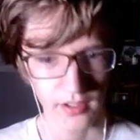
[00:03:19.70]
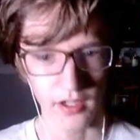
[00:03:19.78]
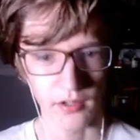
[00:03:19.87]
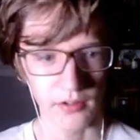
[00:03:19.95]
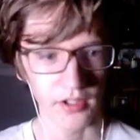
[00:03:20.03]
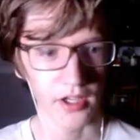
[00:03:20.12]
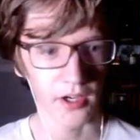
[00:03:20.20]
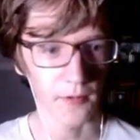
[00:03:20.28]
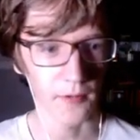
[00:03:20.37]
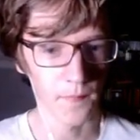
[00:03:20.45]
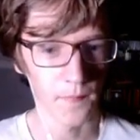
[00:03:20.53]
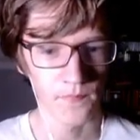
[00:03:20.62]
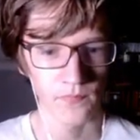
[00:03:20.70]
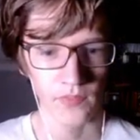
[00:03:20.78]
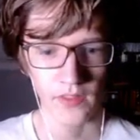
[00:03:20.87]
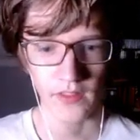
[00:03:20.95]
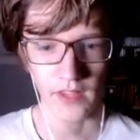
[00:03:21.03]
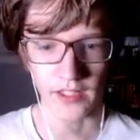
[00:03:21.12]
Oh no.
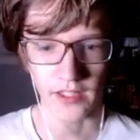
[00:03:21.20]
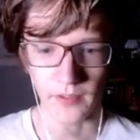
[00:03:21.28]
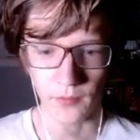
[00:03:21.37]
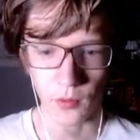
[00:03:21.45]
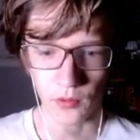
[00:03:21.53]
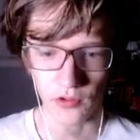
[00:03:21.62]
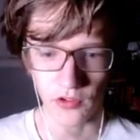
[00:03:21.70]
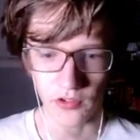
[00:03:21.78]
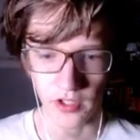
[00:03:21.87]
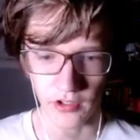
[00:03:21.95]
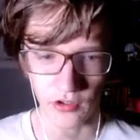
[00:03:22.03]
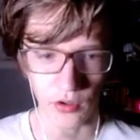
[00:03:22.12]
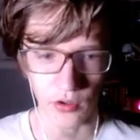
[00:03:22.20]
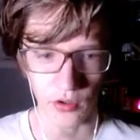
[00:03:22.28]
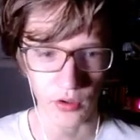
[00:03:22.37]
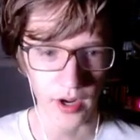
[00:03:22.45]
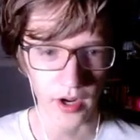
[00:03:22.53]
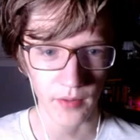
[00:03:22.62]
And then of course he's gonna turn
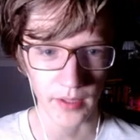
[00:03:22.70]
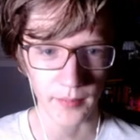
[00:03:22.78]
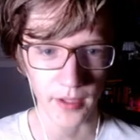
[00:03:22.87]
around when he